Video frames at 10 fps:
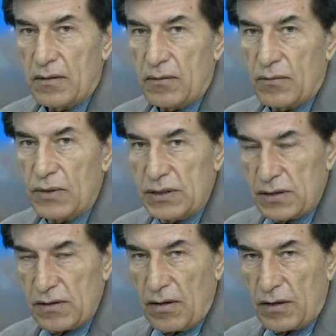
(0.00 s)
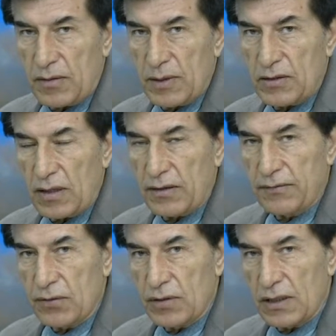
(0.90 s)
Which is the argument I
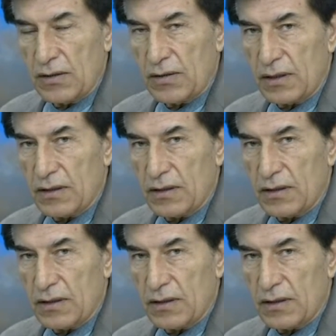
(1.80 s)
refuted early.